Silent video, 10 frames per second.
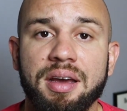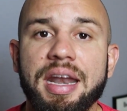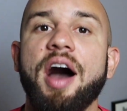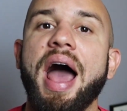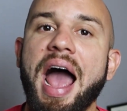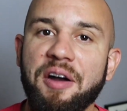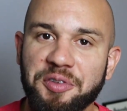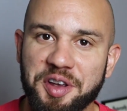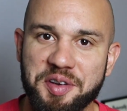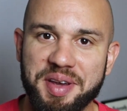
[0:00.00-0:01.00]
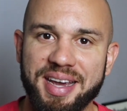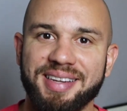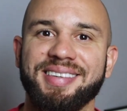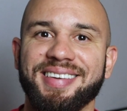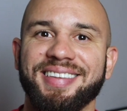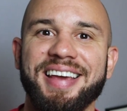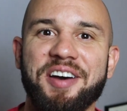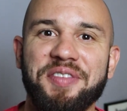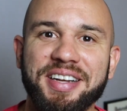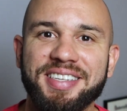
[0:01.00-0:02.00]
Now, after you get the
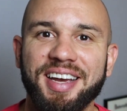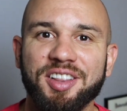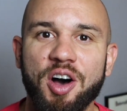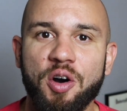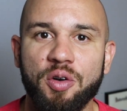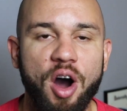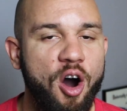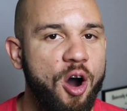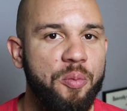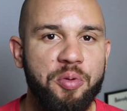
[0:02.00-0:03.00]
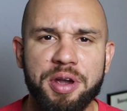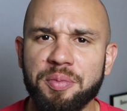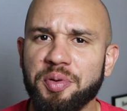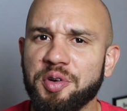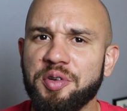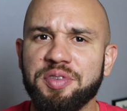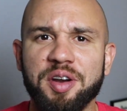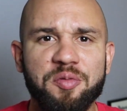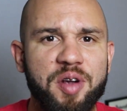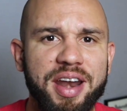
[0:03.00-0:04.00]
FHA loan all pre-approved
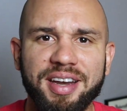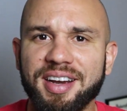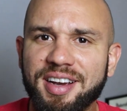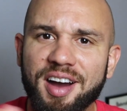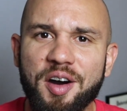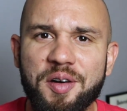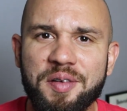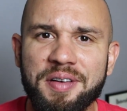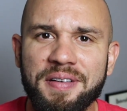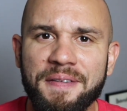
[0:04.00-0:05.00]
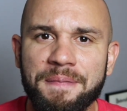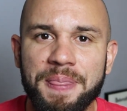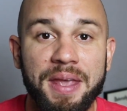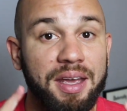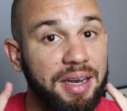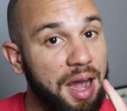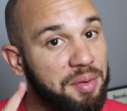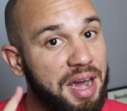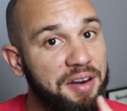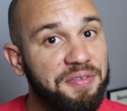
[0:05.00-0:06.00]
and ready to go, now
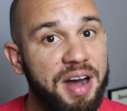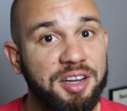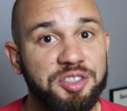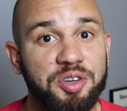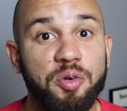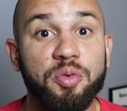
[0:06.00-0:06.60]
we got to find you